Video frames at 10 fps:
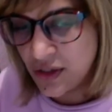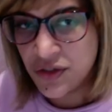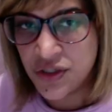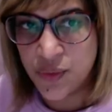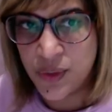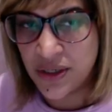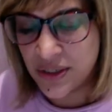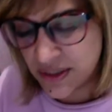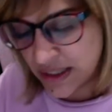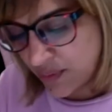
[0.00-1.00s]
So we're going to
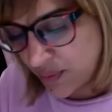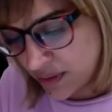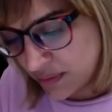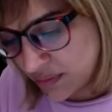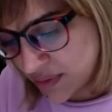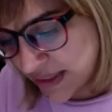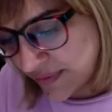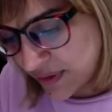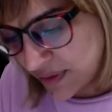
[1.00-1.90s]
say, well, 7